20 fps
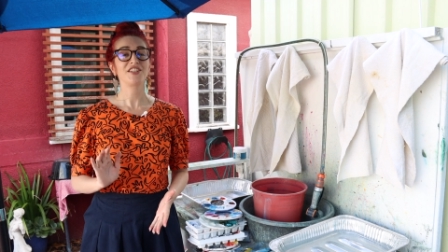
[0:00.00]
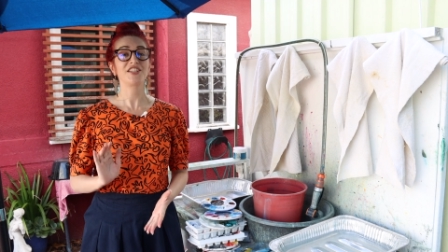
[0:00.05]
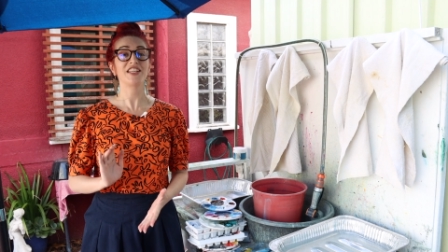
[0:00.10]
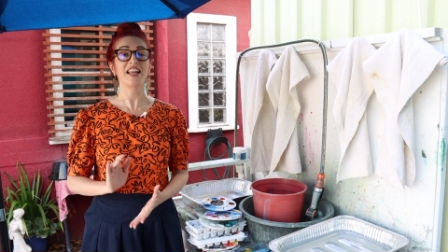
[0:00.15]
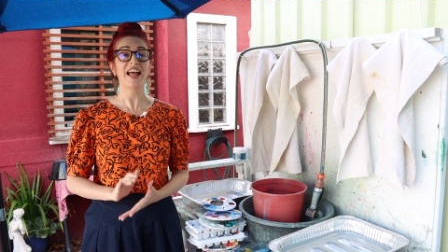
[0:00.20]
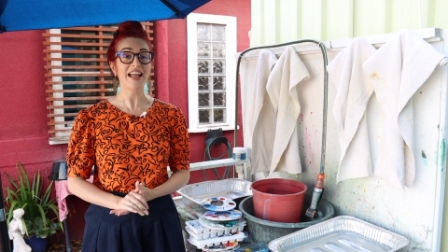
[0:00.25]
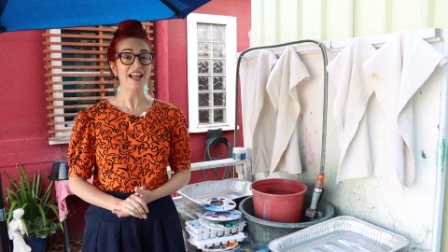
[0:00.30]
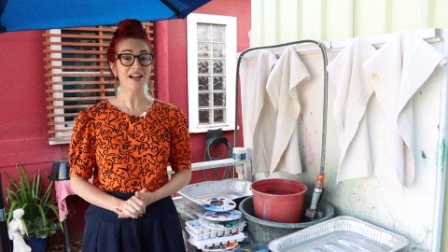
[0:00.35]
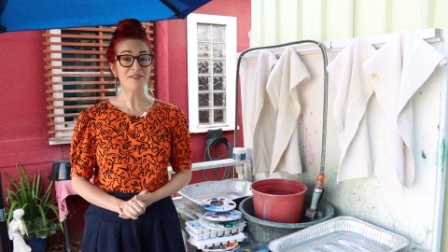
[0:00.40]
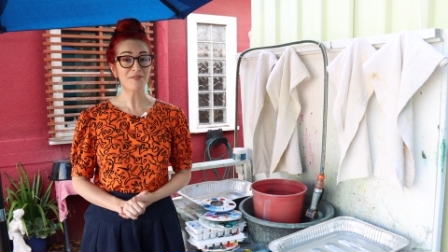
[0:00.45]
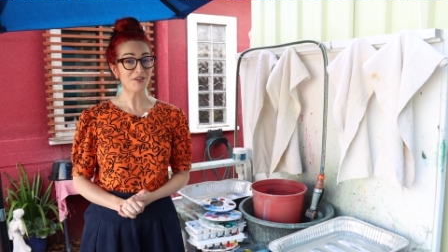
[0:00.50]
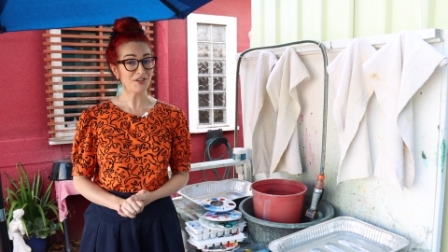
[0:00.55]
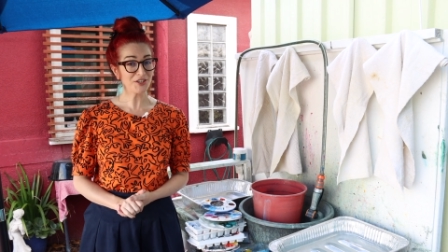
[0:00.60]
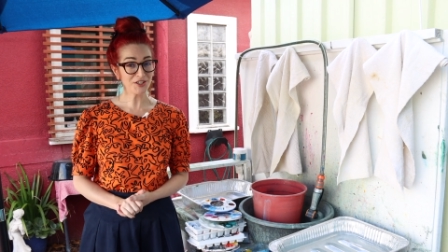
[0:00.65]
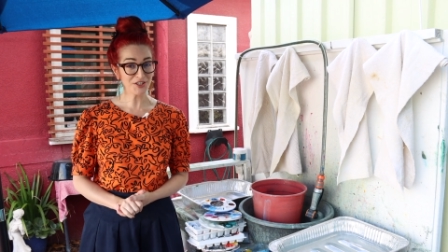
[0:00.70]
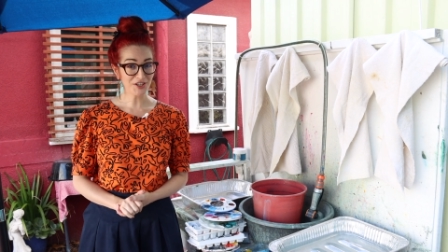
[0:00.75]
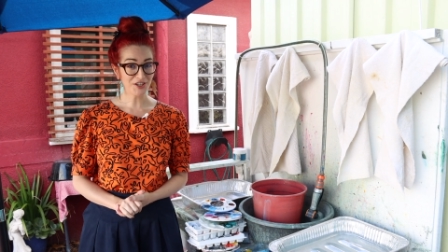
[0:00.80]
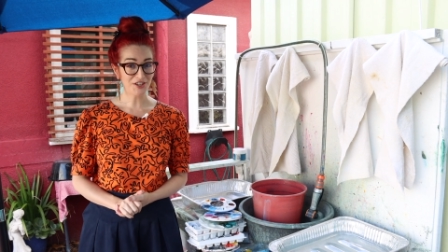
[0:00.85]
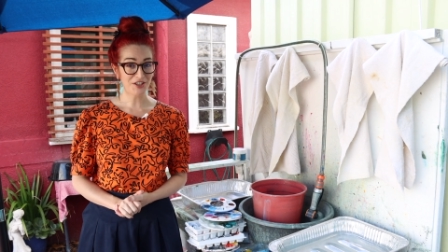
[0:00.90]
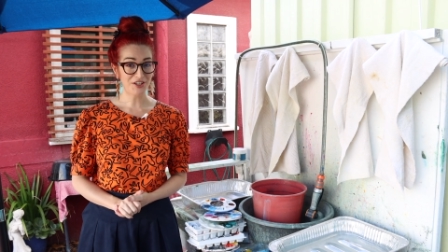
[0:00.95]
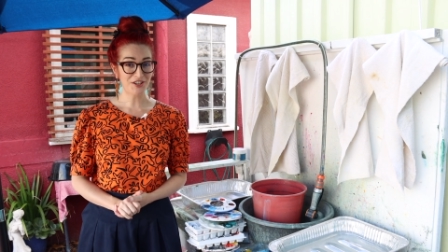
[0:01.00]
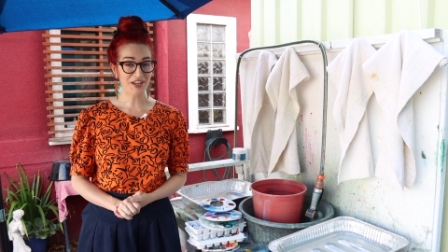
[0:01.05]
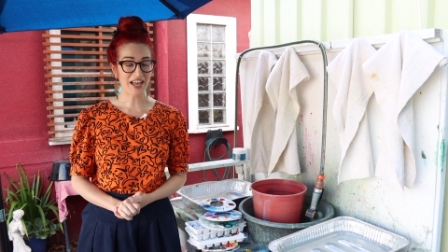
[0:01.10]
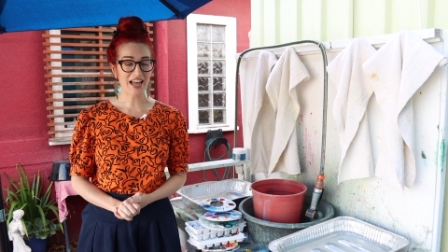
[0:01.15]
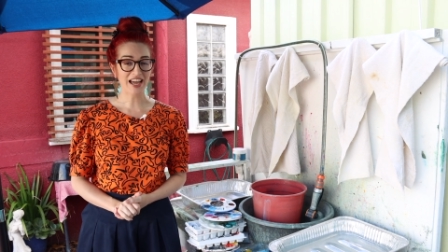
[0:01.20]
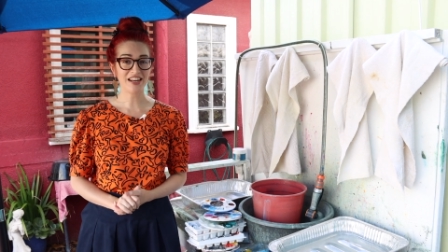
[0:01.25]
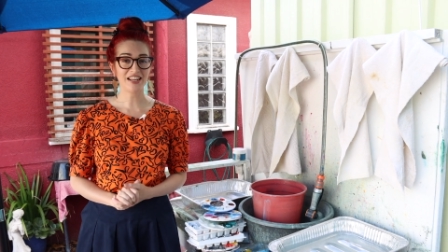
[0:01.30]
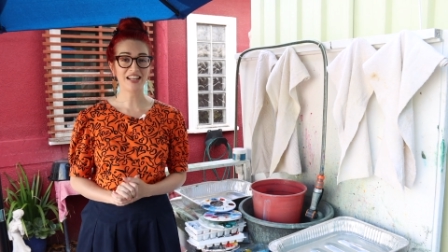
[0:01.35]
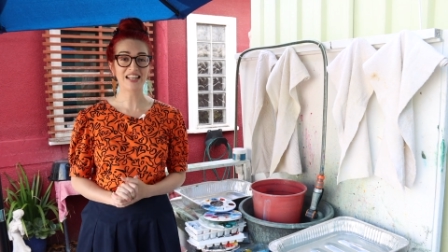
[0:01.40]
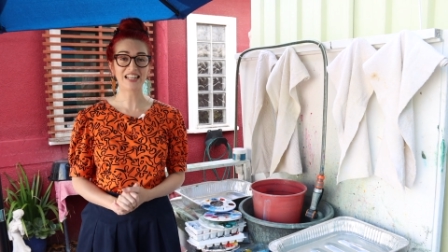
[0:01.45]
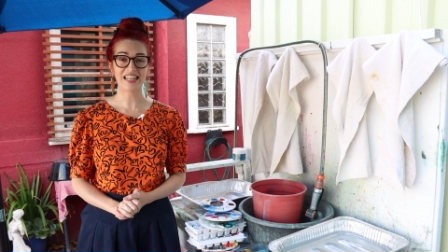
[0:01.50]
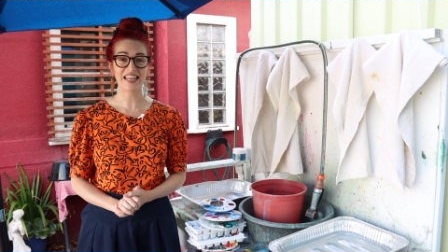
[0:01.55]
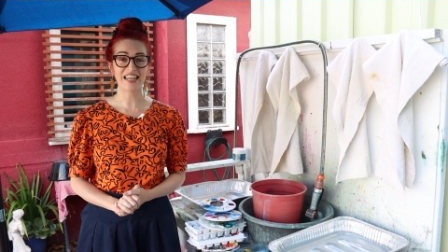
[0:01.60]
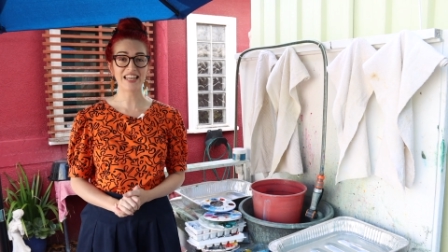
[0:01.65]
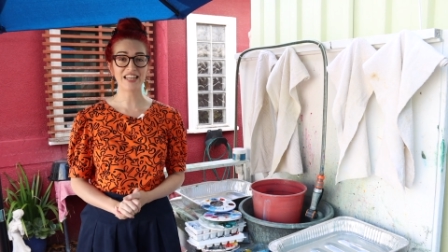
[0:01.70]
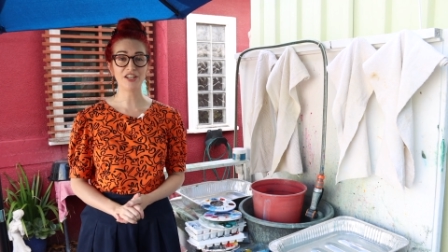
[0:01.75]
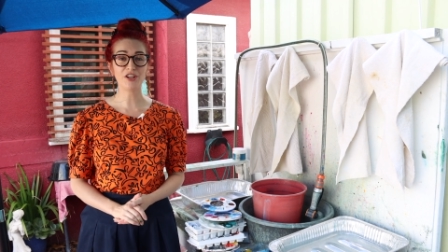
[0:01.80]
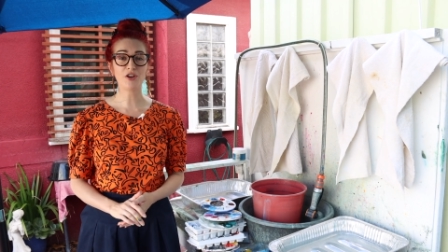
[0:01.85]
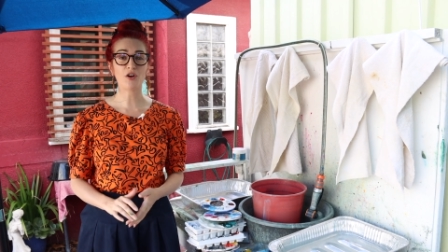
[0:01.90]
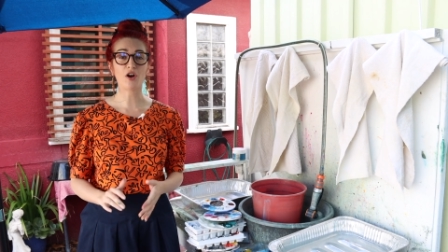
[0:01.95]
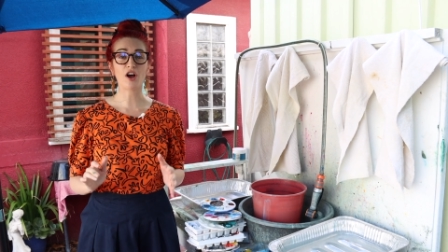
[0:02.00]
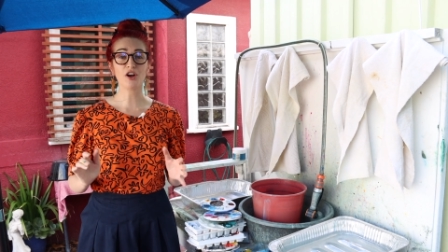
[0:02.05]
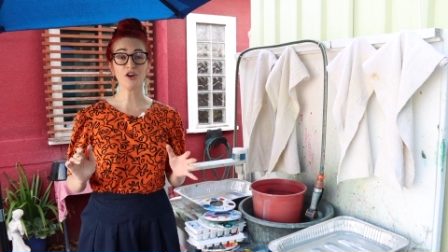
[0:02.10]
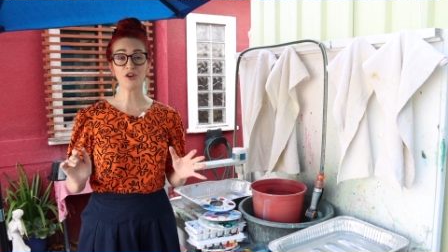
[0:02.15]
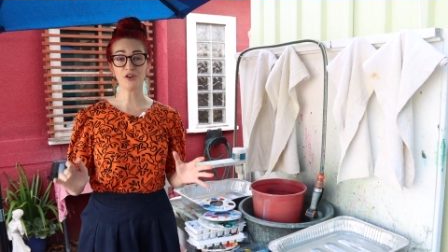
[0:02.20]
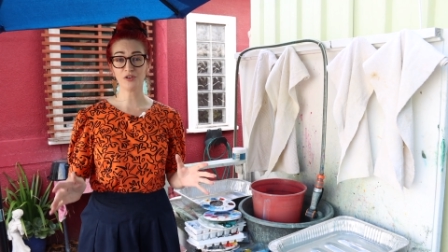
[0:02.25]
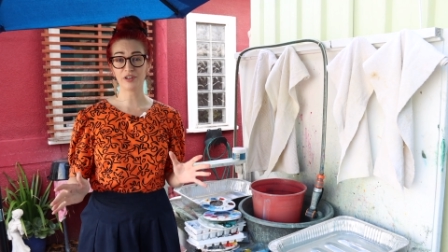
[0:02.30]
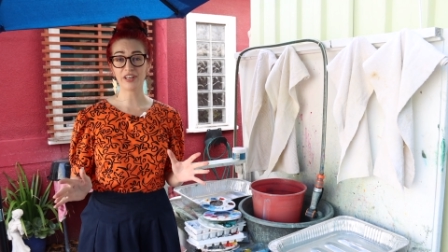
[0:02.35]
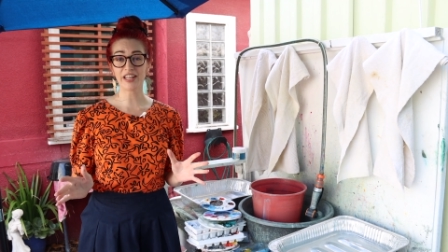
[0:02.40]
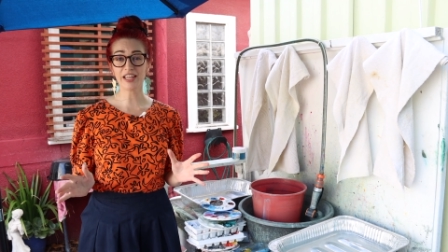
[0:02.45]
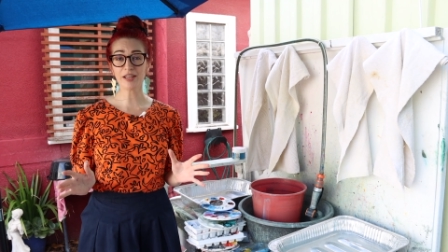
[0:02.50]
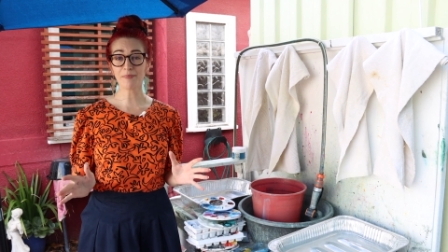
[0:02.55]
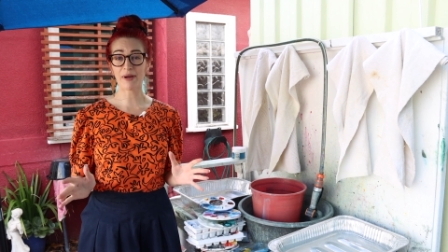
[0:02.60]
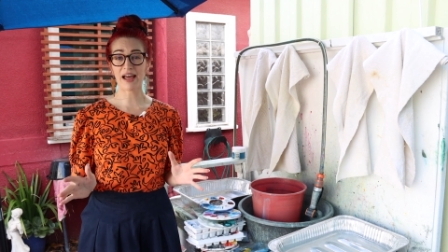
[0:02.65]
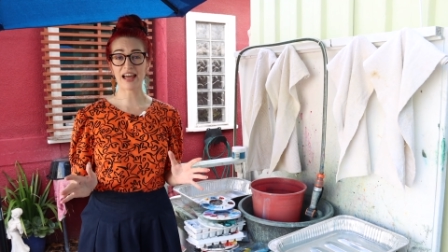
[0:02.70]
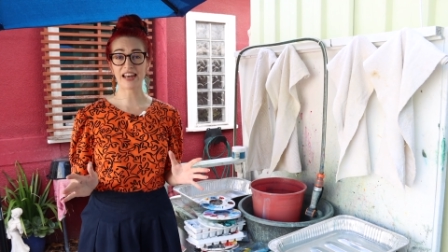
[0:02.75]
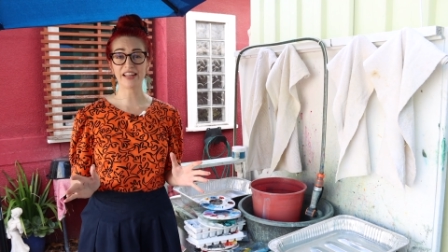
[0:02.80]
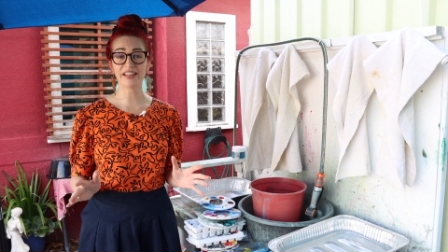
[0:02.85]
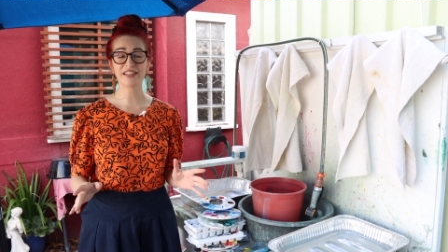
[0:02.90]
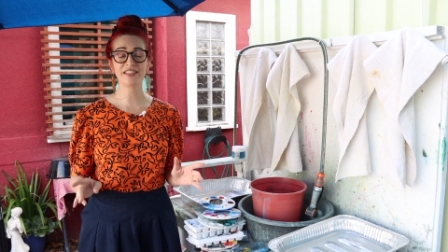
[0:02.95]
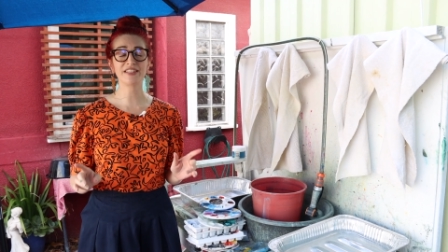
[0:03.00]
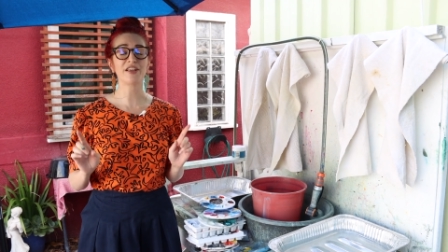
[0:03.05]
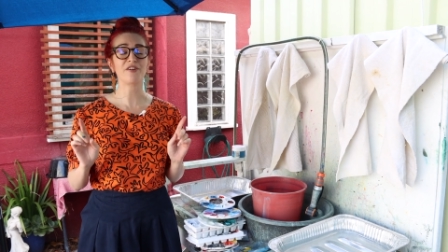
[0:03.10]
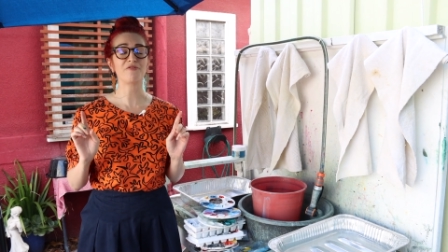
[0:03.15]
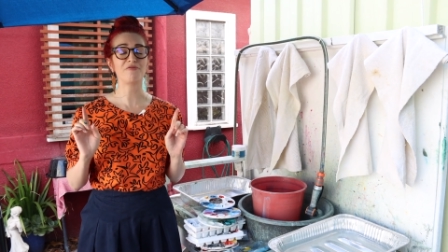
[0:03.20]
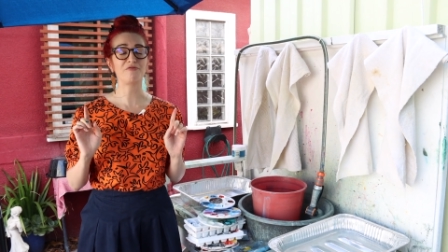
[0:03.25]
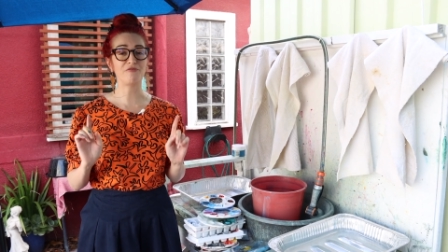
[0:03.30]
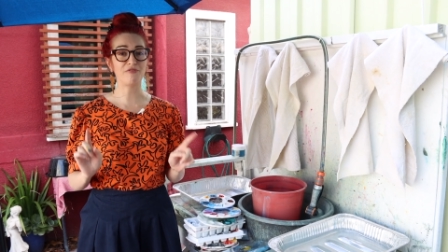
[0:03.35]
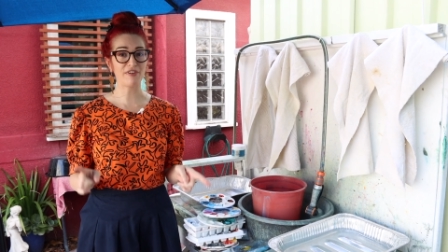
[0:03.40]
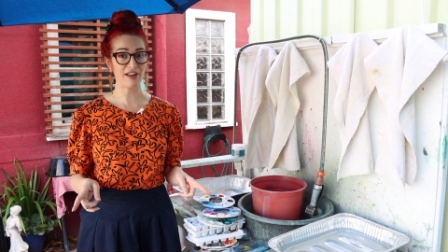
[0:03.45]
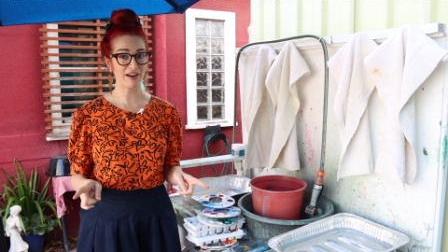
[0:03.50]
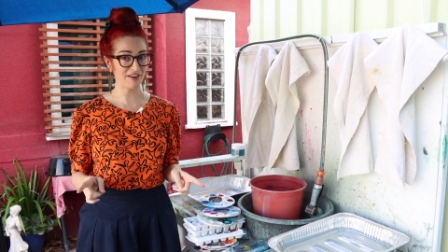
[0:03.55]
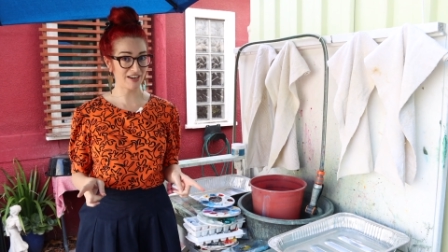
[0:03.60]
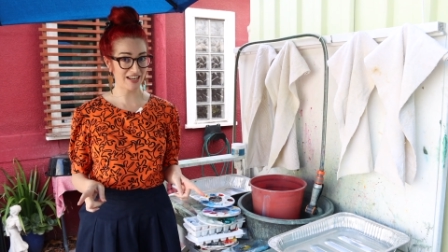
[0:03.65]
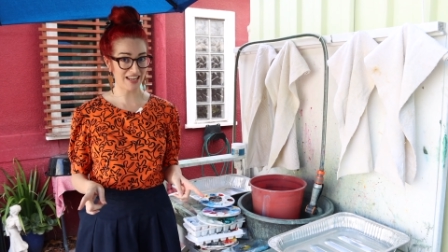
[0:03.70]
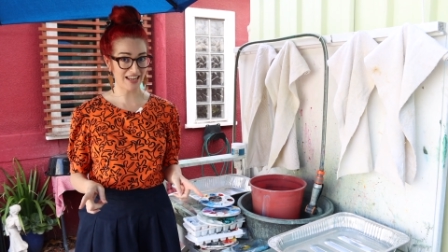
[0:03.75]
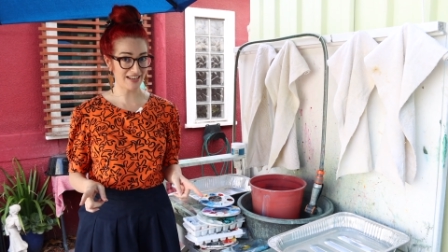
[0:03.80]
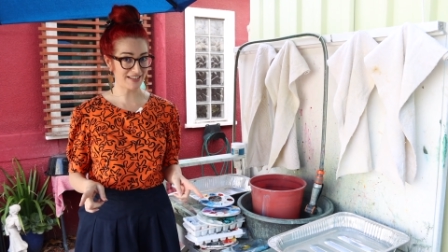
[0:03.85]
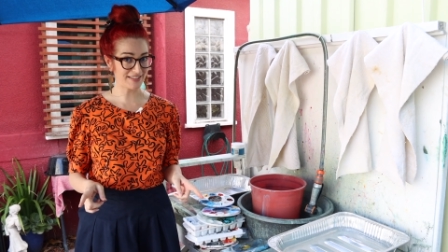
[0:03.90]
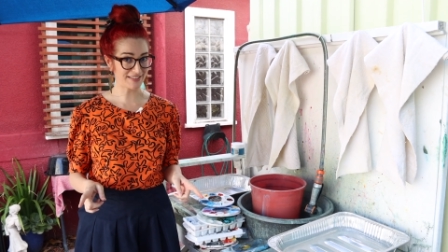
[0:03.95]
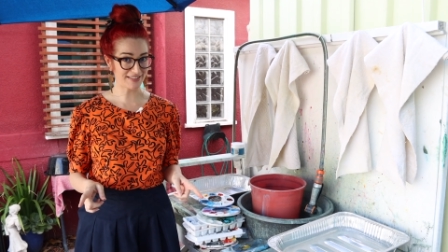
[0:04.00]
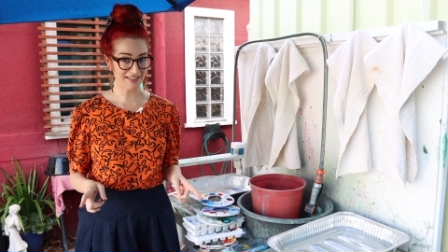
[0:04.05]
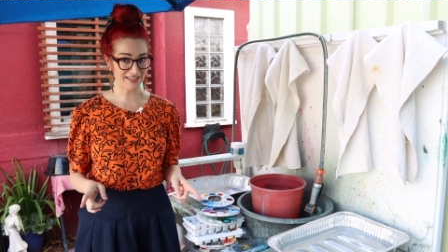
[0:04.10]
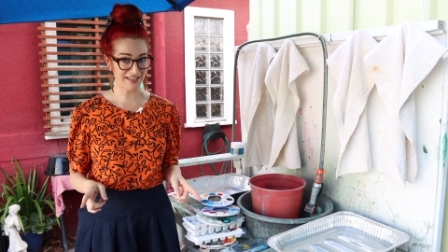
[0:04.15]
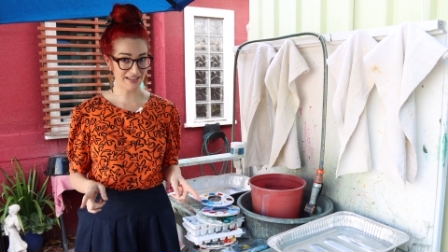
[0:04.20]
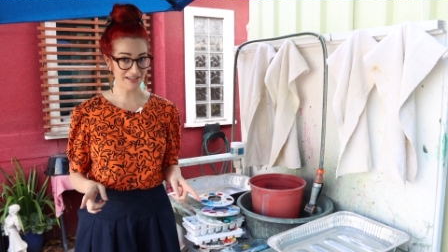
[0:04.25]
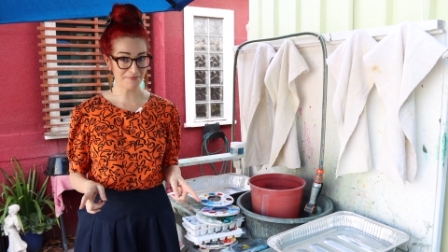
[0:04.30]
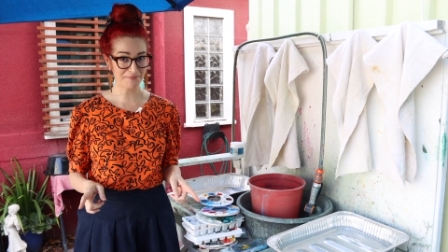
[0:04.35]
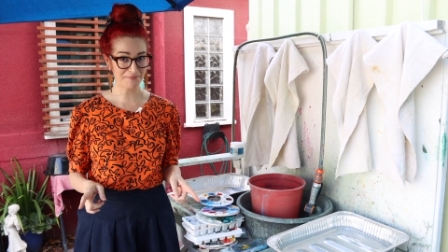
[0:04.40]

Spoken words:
Today I'm going to show you how to clean your acrylic palettes very easily.